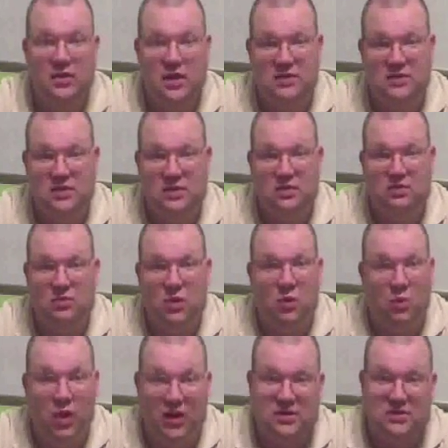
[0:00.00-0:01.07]
that still
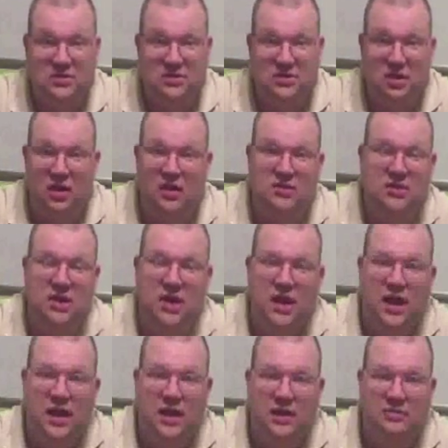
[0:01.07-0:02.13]
watches the stars
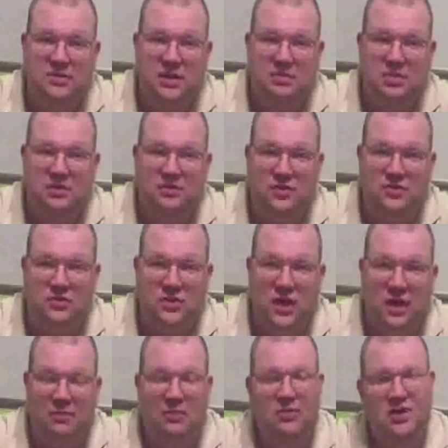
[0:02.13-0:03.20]
and helps keep the official
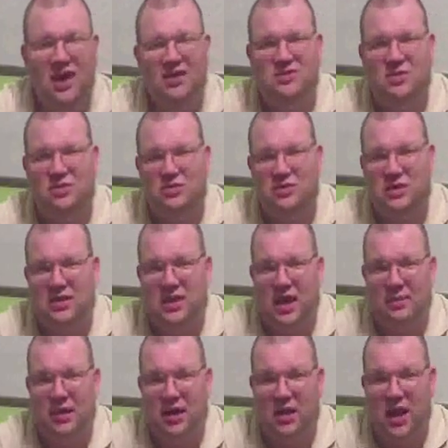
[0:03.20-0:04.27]
time. They also use an
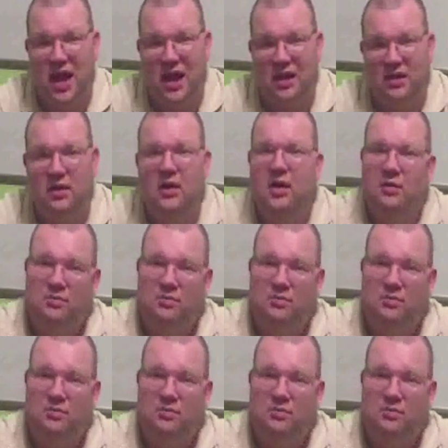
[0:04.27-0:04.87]
atomic clock.